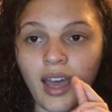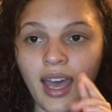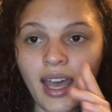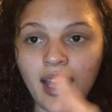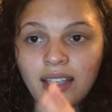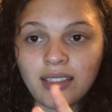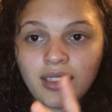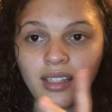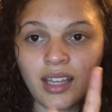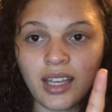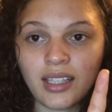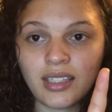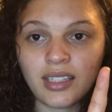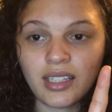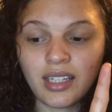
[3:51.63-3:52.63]
as
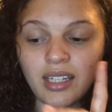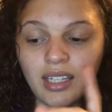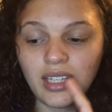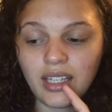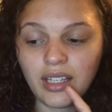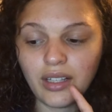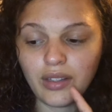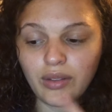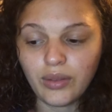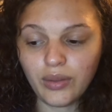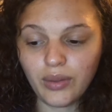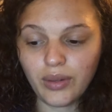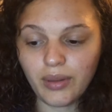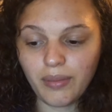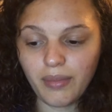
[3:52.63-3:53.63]
lysine and
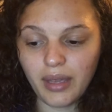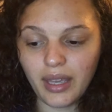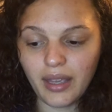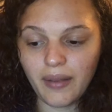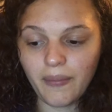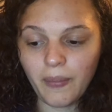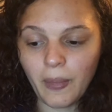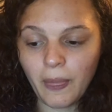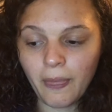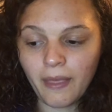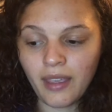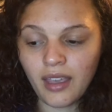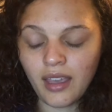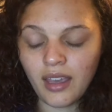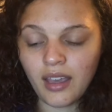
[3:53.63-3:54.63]
glutamate.
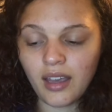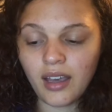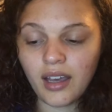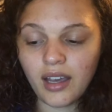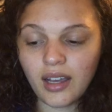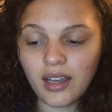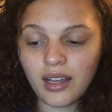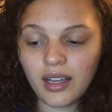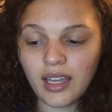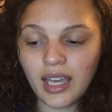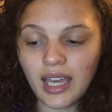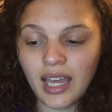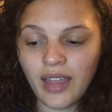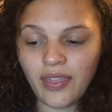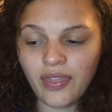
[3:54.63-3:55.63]

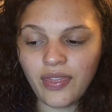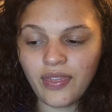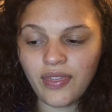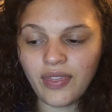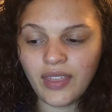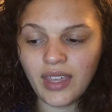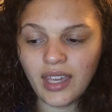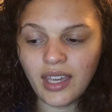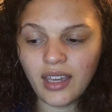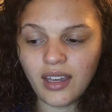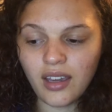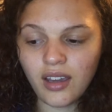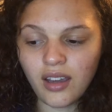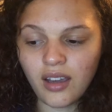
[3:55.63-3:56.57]
I think